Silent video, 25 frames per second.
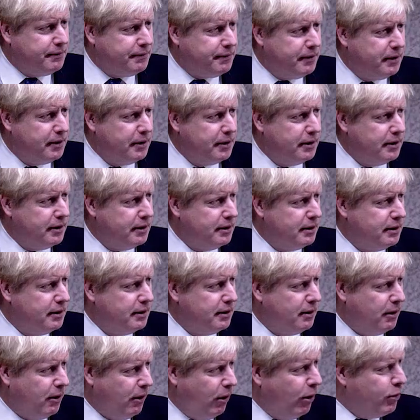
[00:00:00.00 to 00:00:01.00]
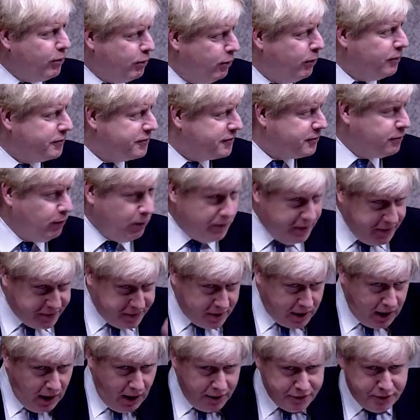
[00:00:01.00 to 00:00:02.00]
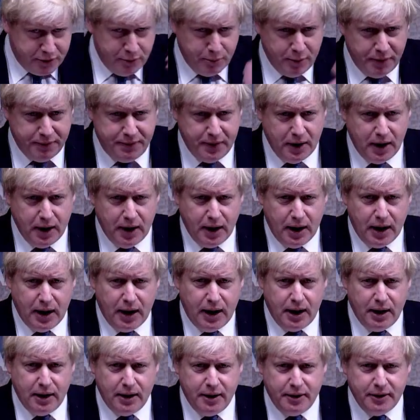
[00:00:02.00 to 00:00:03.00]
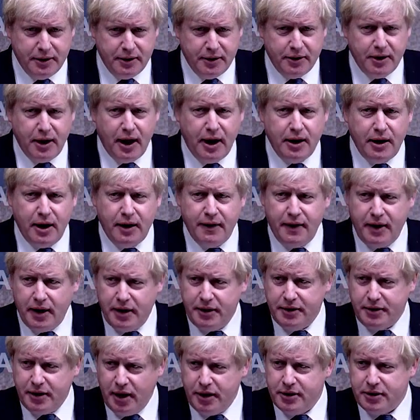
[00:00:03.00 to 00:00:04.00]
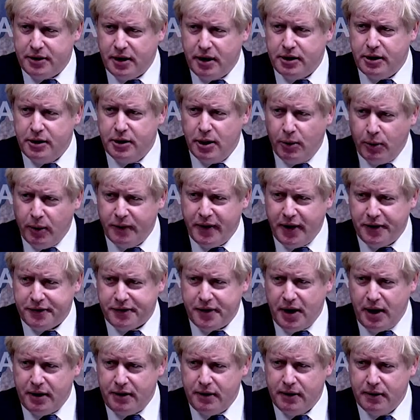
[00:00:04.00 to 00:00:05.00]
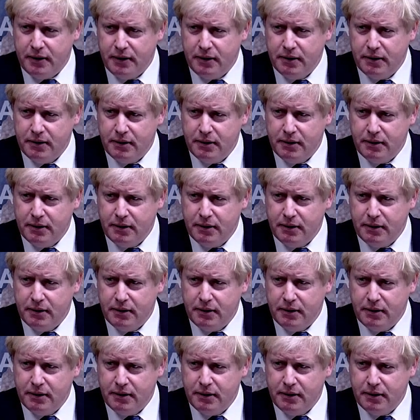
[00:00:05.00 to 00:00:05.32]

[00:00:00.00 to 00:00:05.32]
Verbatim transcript: of Hogwarts School, this classroom of, and, and, and, and you know what they said?